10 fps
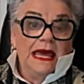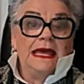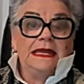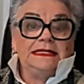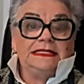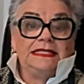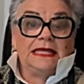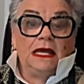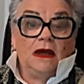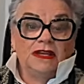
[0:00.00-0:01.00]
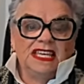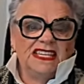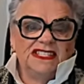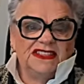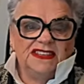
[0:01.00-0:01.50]
And I
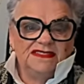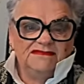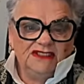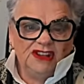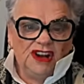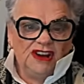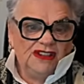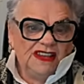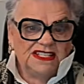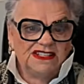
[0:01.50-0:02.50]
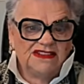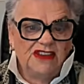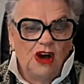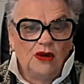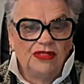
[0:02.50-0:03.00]
guess that, that's
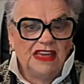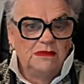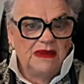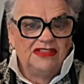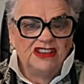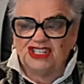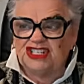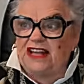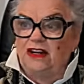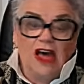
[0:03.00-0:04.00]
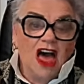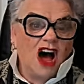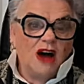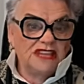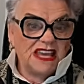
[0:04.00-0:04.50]
the whole thing about this channel.
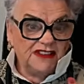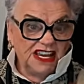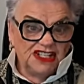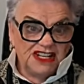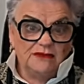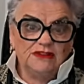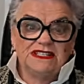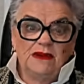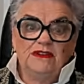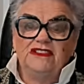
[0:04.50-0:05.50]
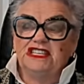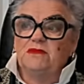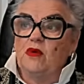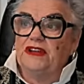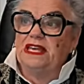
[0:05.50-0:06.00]
I was having a chat with someone this
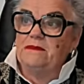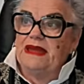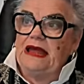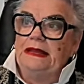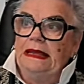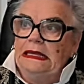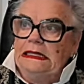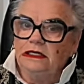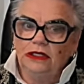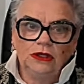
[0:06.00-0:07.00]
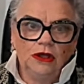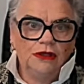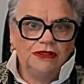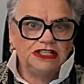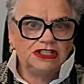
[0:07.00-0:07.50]
morning about,
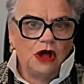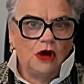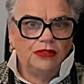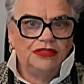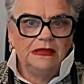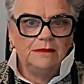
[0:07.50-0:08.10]
this whole thing